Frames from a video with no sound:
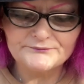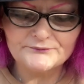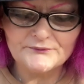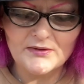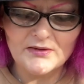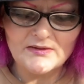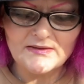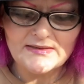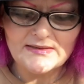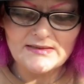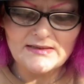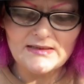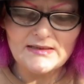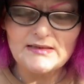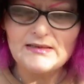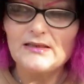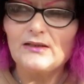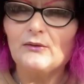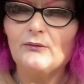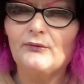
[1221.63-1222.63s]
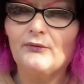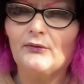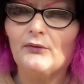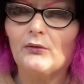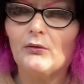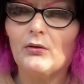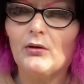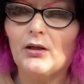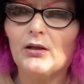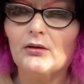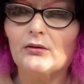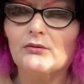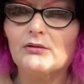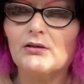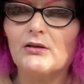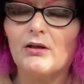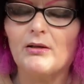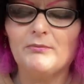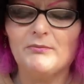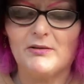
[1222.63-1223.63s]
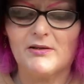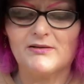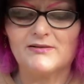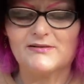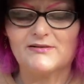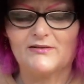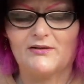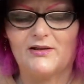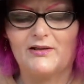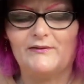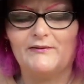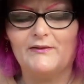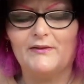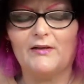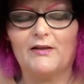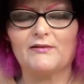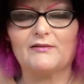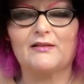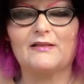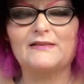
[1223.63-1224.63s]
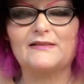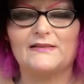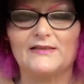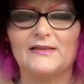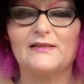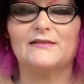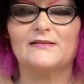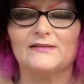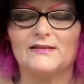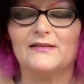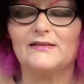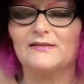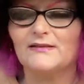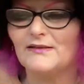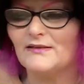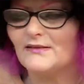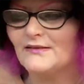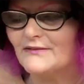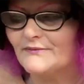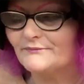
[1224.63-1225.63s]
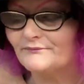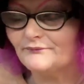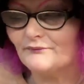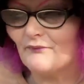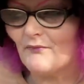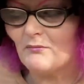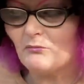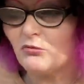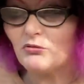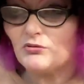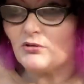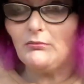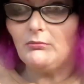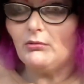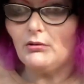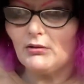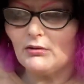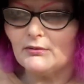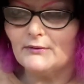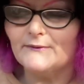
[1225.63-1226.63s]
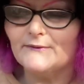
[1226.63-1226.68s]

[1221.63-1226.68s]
I was sneezing for quite a long time last night. I was like, sneeze. Pause one more.